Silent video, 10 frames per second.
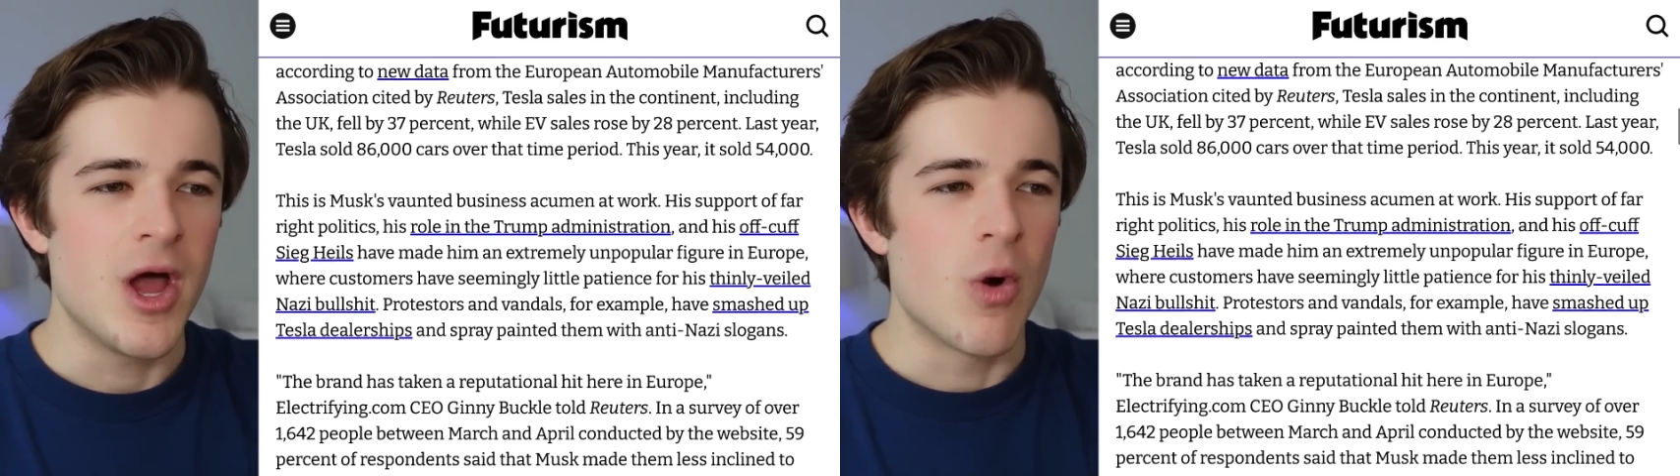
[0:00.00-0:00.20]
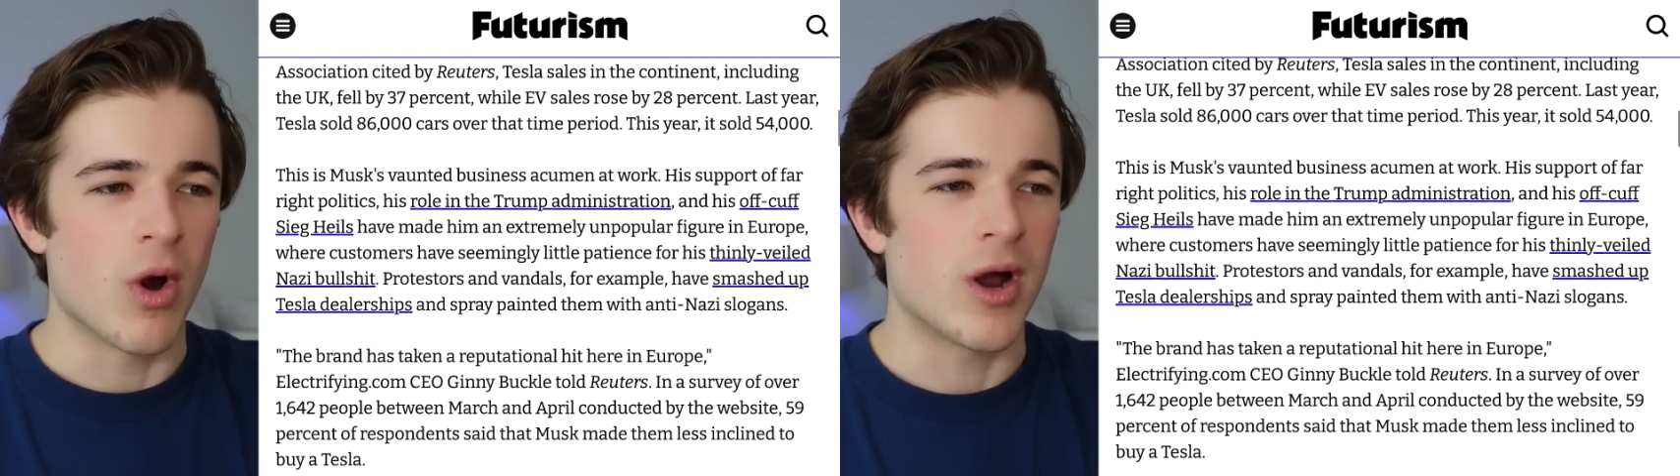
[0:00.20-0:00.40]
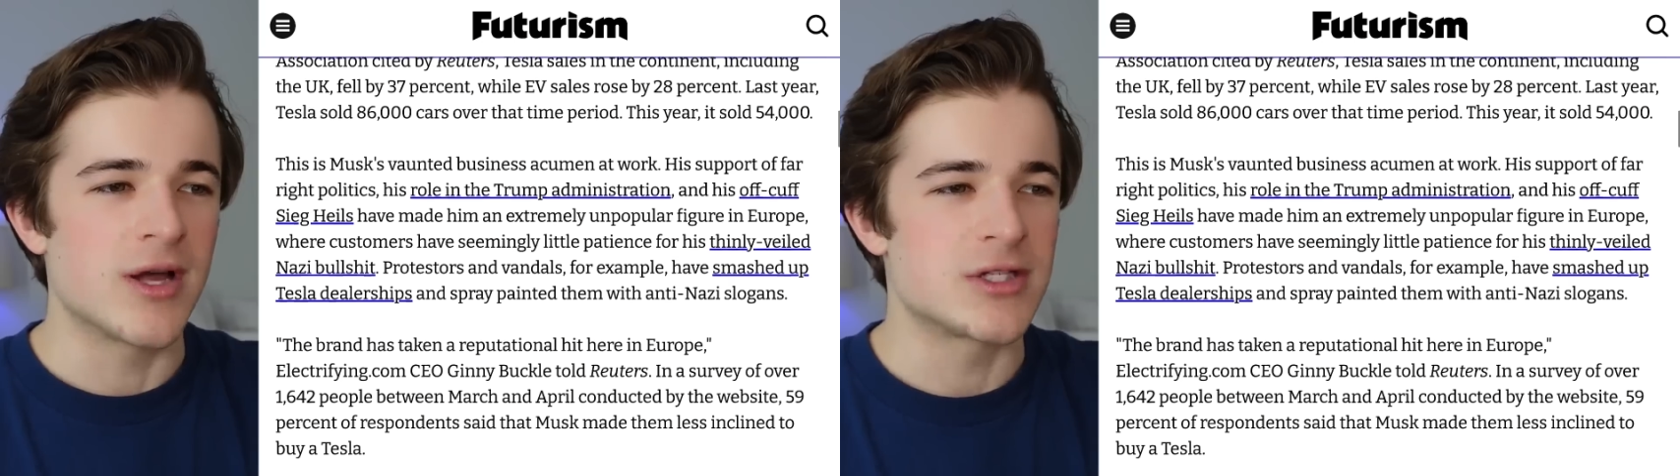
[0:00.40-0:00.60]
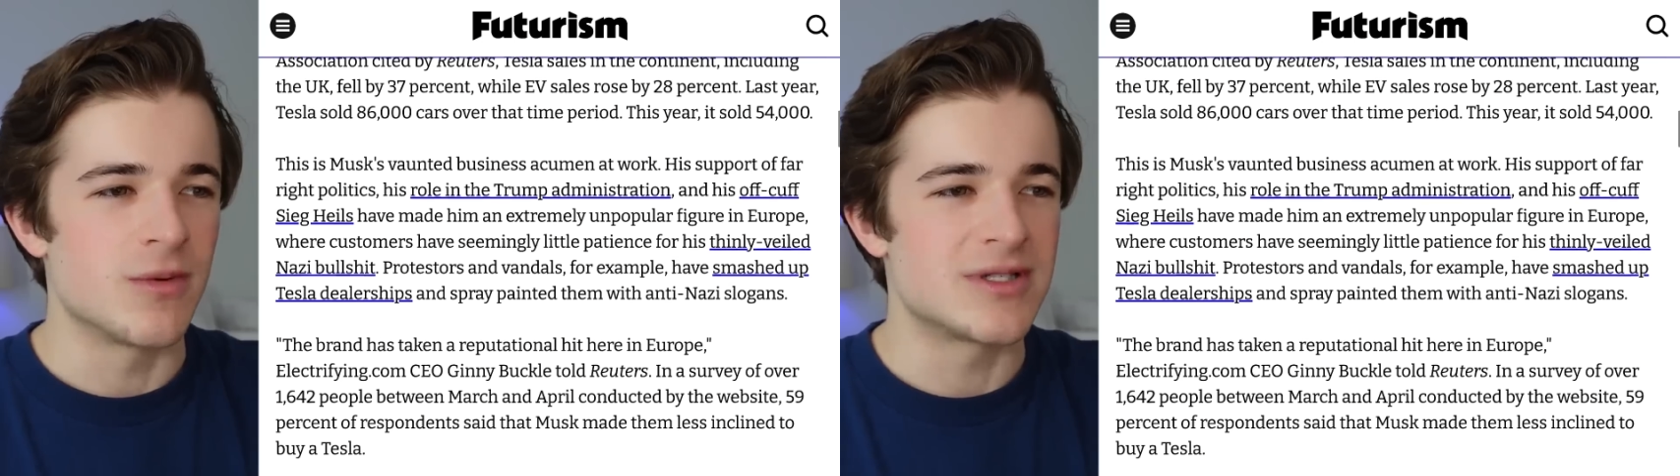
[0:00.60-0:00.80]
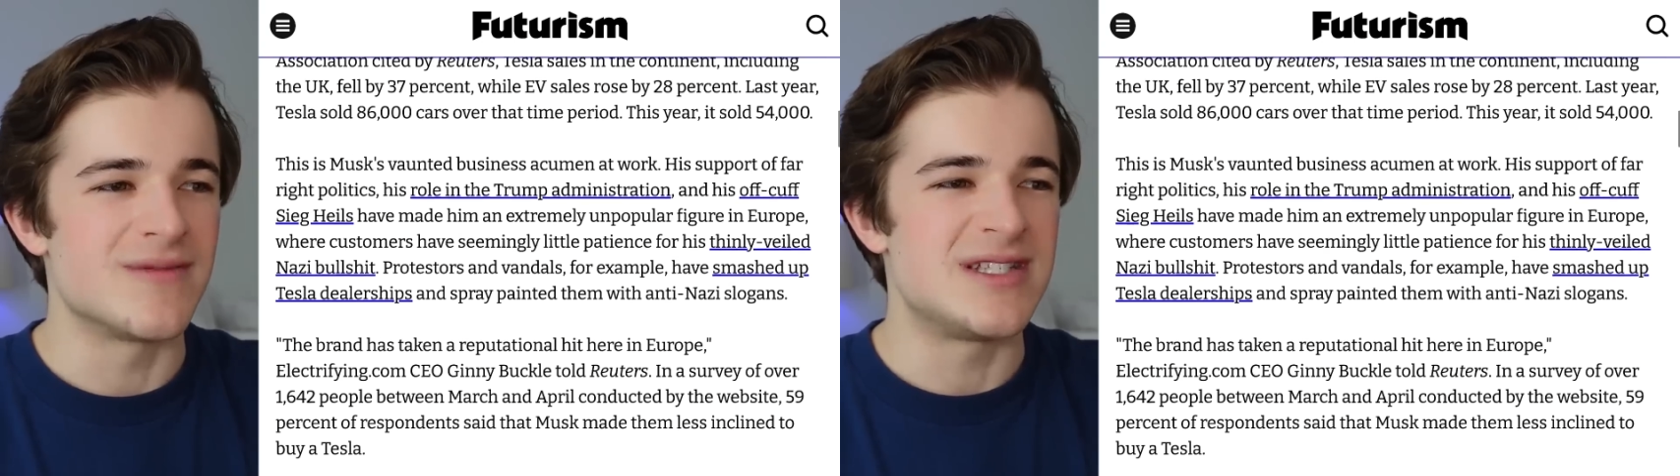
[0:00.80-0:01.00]
where
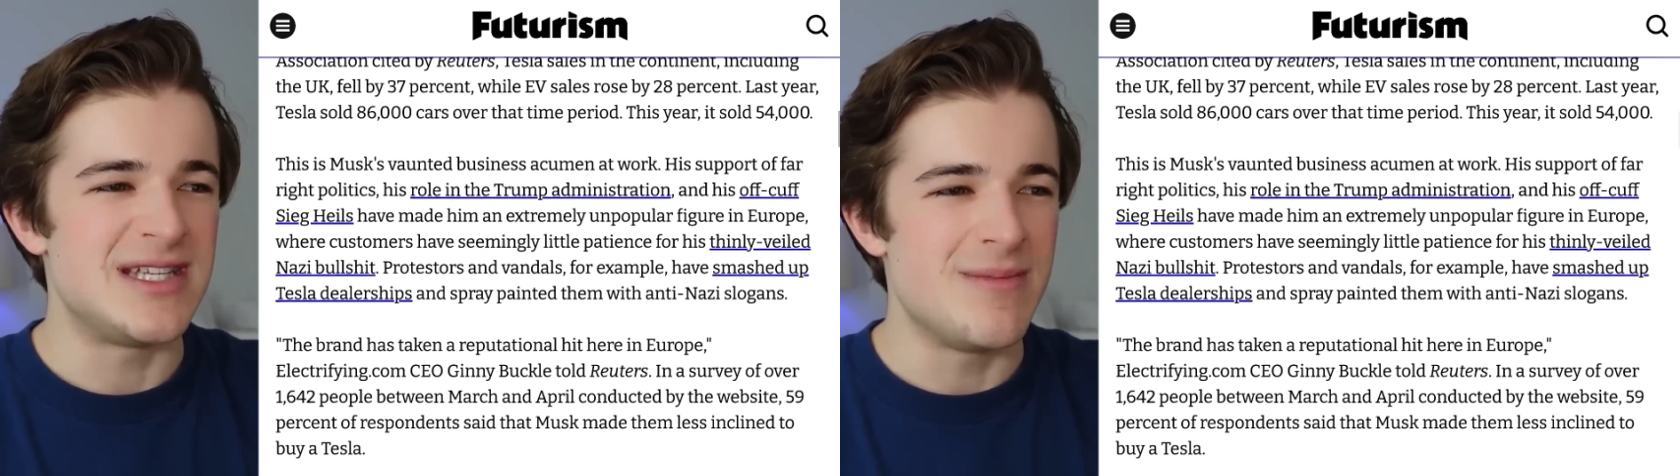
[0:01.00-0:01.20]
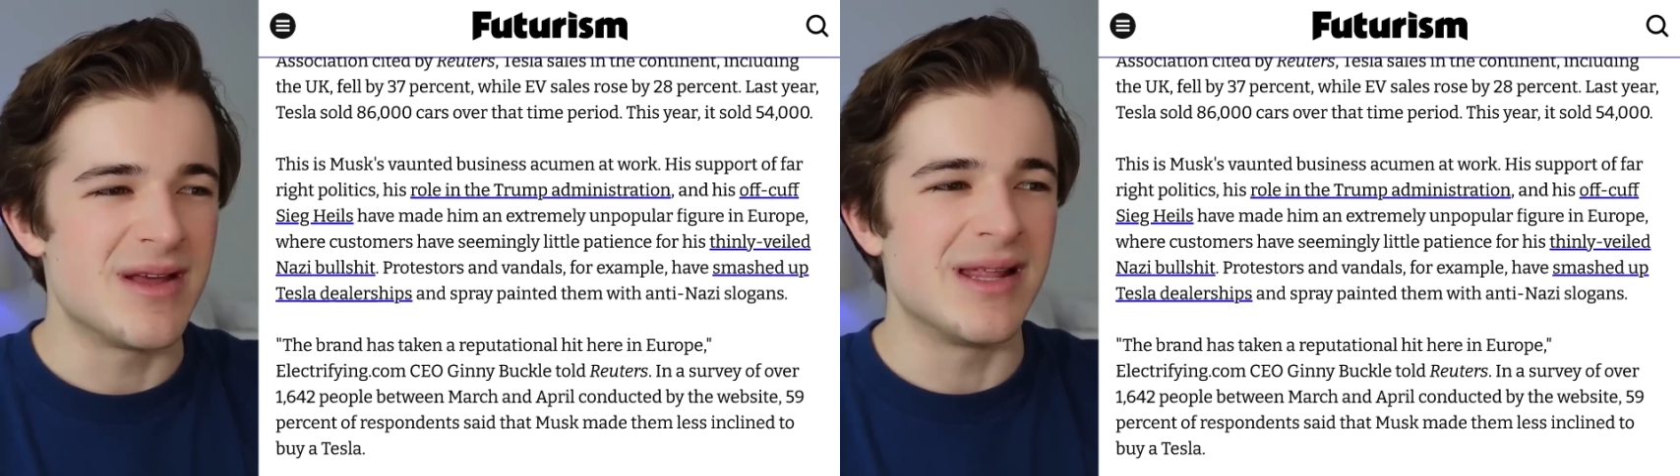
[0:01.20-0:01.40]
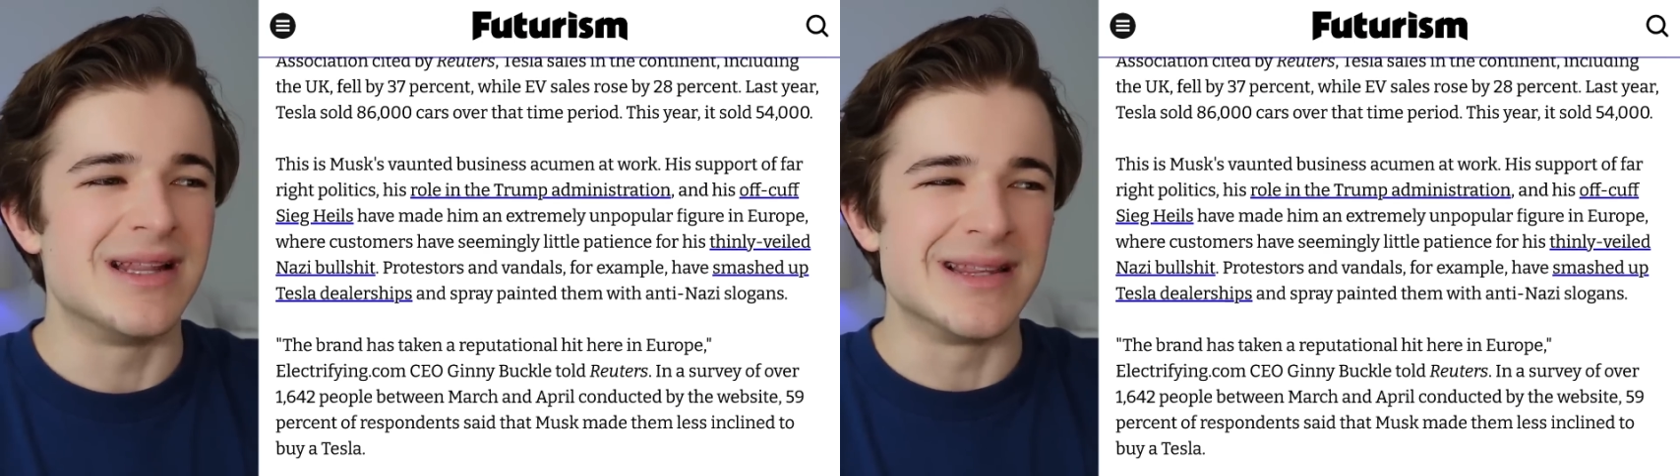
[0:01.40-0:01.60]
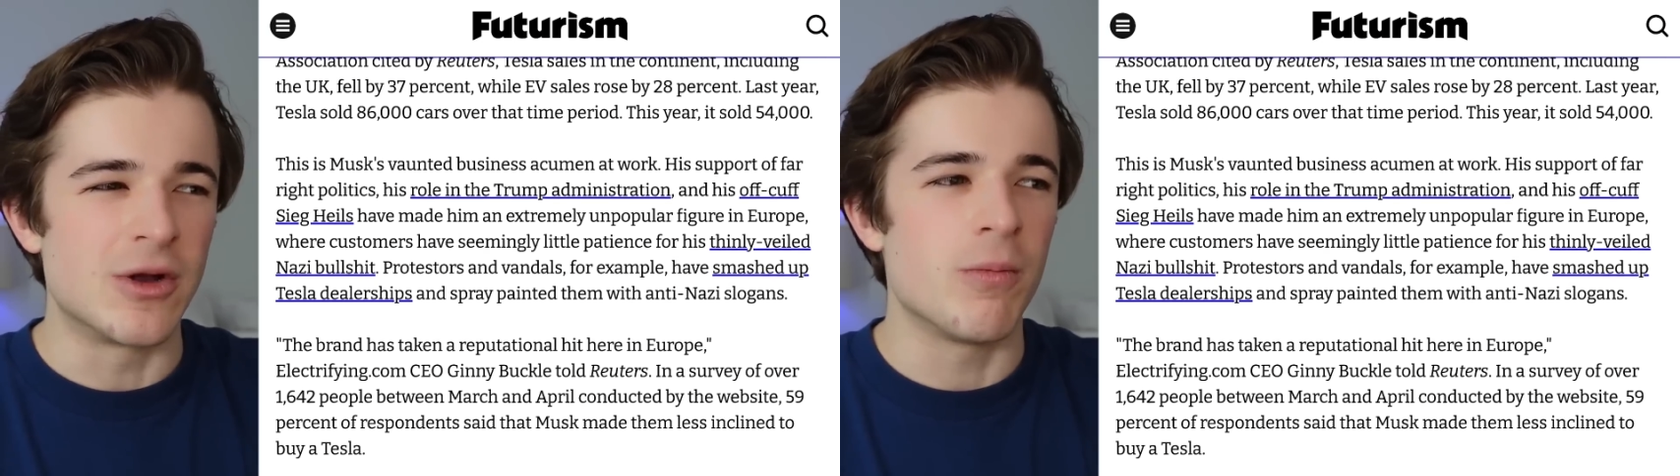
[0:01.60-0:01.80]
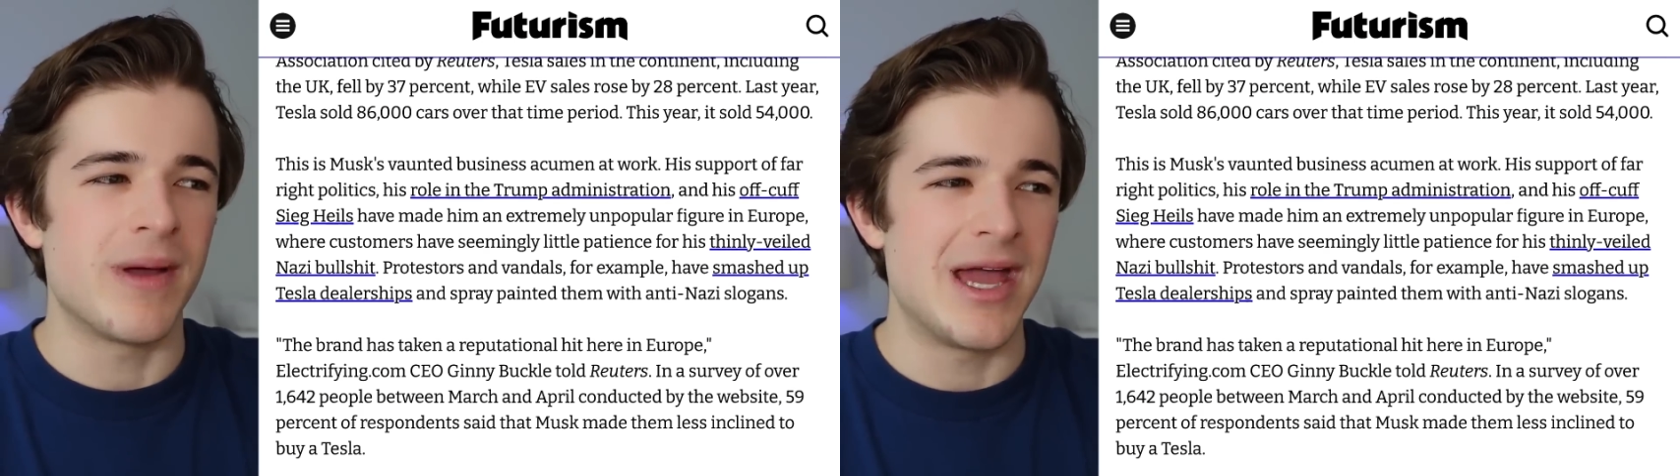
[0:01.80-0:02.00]
customers have seemingly
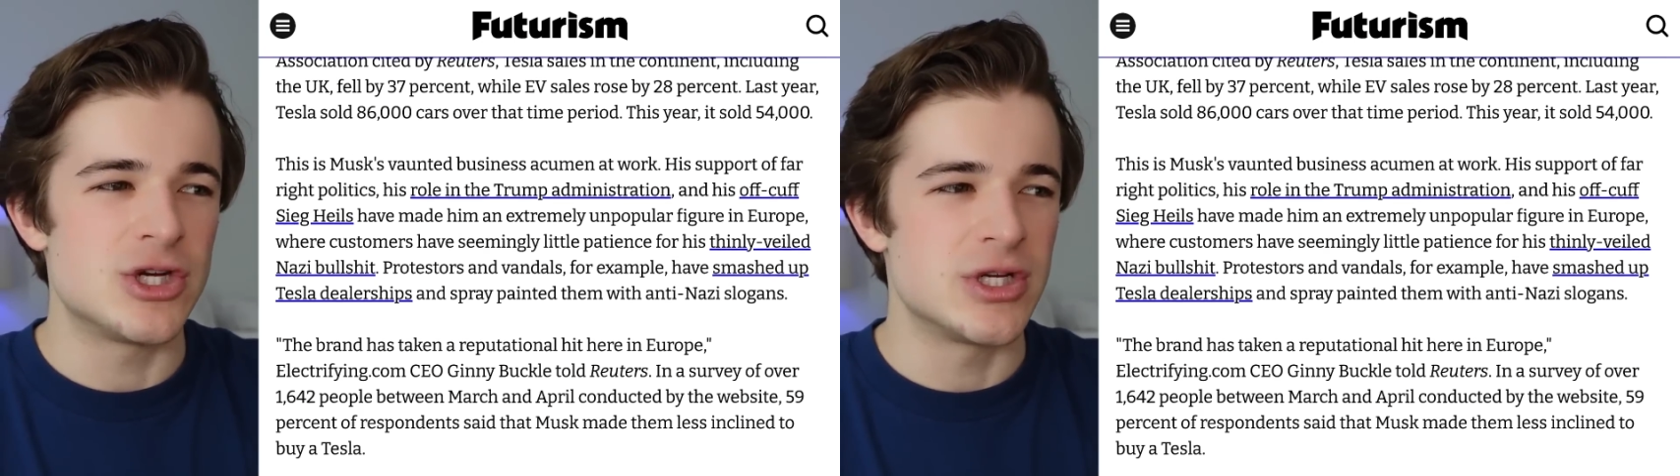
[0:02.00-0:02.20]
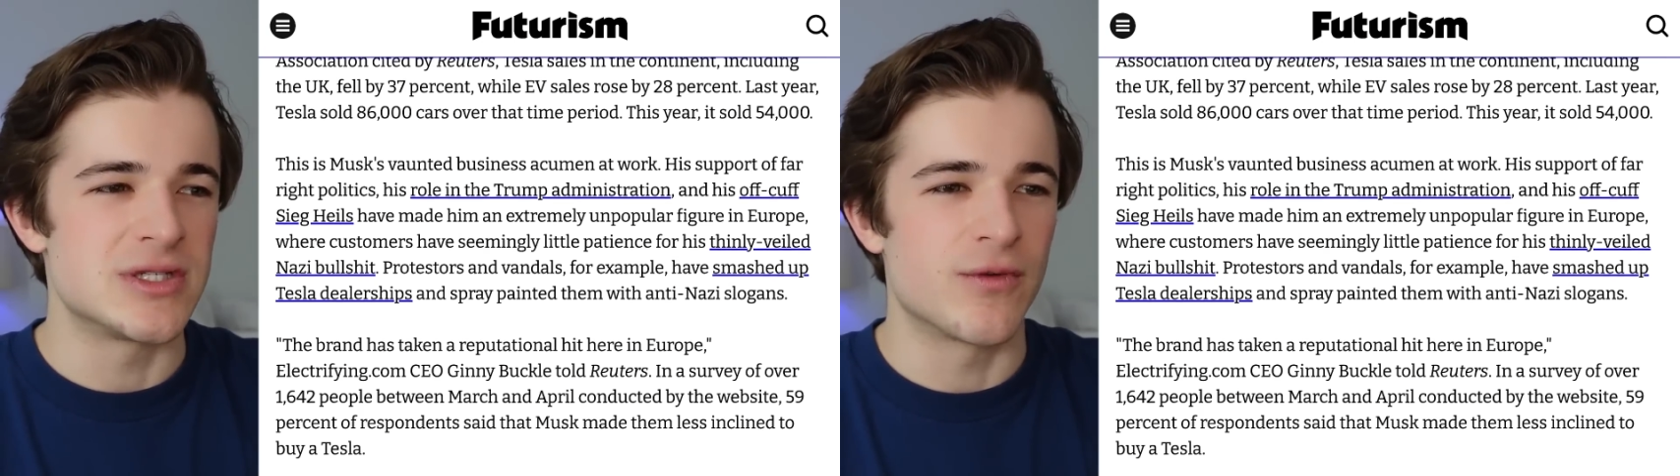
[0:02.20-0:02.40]
little patience